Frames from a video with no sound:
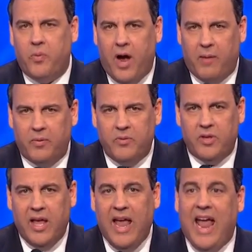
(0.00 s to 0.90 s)
for
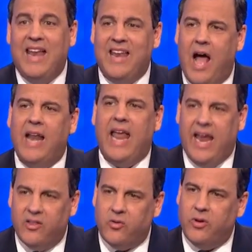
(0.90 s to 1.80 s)
problems and not
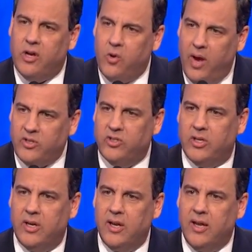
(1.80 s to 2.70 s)
answering a
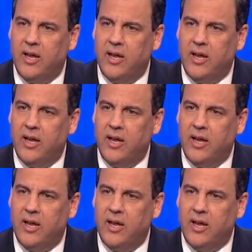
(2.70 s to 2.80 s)
question.